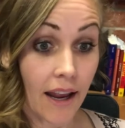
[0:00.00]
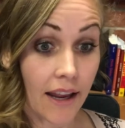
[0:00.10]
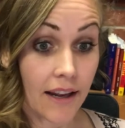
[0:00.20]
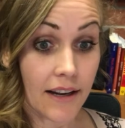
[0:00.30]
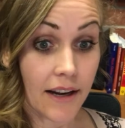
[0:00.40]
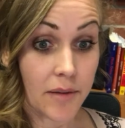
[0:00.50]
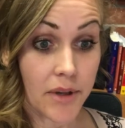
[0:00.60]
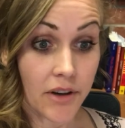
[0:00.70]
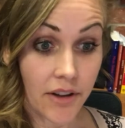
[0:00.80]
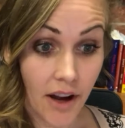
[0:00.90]
And I'm
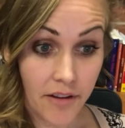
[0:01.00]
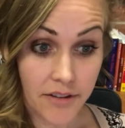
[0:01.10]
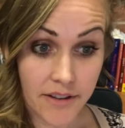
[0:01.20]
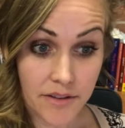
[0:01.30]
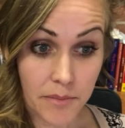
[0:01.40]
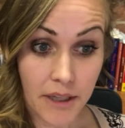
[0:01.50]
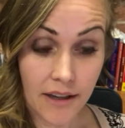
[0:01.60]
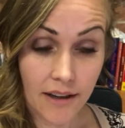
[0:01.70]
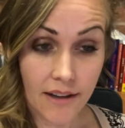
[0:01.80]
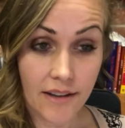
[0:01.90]
here in the office
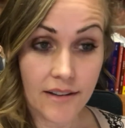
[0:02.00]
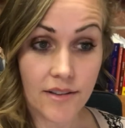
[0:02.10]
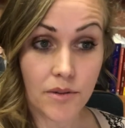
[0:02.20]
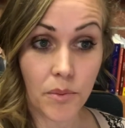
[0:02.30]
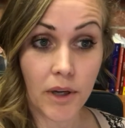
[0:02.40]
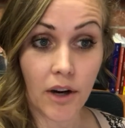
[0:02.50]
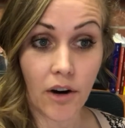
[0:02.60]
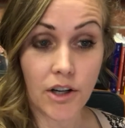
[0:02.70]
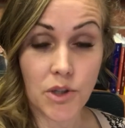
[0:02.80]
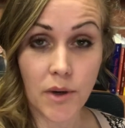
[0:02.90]
because we
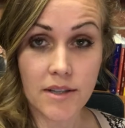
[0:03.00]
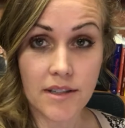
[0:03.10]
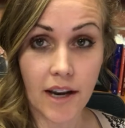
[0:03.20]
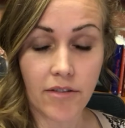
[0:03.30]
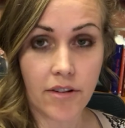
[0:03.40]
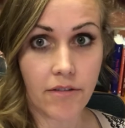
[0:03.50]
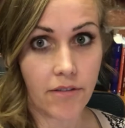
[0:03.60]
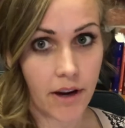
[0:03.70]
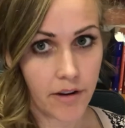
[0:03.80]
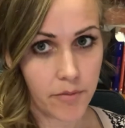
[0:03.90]
are short staffed
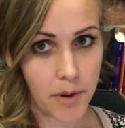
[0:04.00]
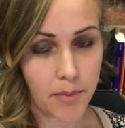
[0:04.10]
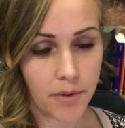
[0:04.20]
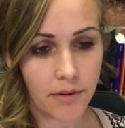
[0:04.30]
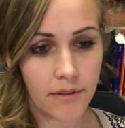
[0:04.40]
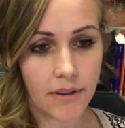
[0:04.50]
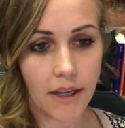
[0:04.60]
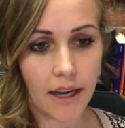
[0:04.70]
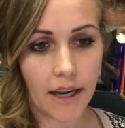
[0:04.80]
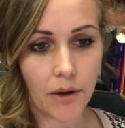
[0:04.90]
five people
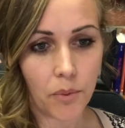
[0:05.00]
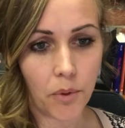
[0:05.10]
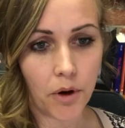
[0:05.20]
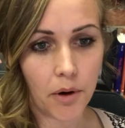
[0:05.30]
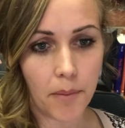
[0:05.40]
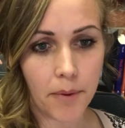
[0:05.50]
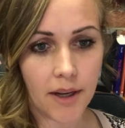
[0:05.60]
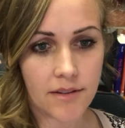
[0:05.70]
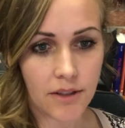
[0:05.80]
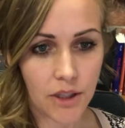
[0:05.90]
and we're up
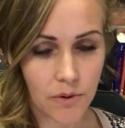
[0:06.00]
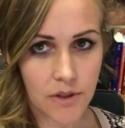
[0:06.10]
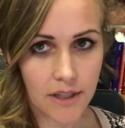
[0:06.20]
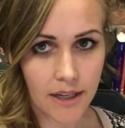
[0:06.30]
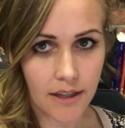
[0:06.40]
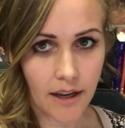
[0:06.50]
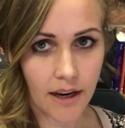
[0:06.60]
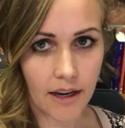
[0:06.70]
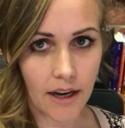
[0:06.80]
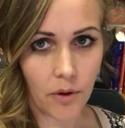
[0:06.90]
against a huge
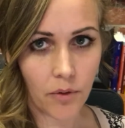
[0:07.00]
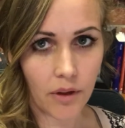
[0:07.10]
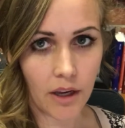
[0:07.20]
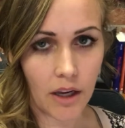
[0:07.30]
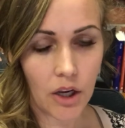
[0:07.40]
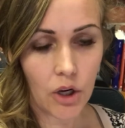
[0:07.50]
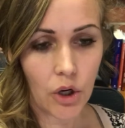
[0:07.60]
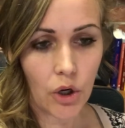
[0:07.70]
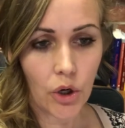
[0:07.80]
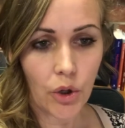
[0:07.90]
deadline and only
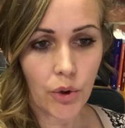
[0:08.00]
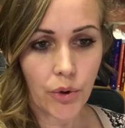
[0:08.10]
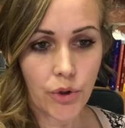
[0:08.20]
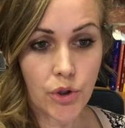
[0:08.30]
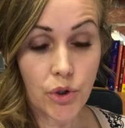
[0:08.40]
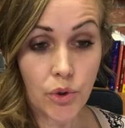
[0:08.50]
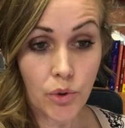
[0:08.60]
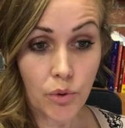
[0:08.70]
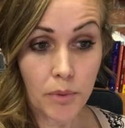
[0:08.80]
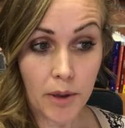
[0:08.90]

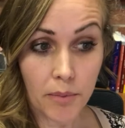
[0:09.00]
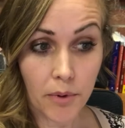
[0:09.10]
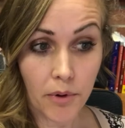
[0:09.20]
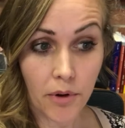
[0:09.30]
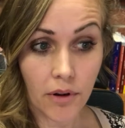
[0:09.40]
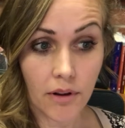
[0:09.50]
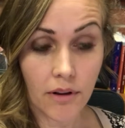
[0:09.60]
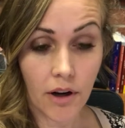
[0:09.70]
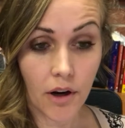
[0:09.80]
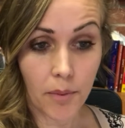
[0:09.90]
two people
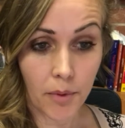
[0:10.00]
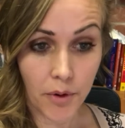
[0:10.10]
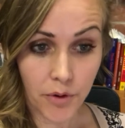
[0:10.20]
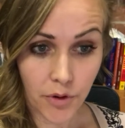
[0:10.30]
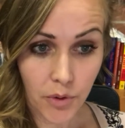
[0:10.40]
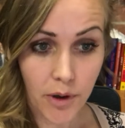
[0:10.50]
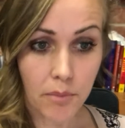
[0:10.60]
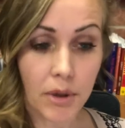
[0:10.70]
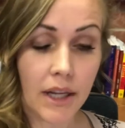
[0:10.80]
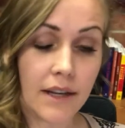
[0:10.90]
are able to do it
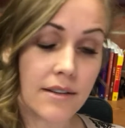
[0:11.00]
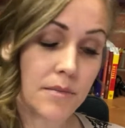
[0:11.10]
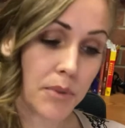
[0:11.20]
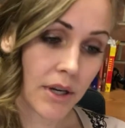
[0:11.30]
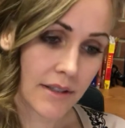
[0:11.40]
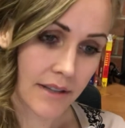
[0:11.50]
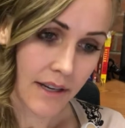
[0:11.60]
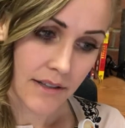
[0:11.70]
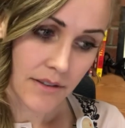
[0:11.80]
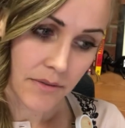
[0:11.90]
plus
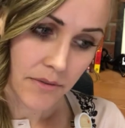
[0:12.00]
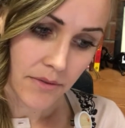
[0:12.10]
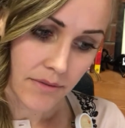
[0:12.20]
process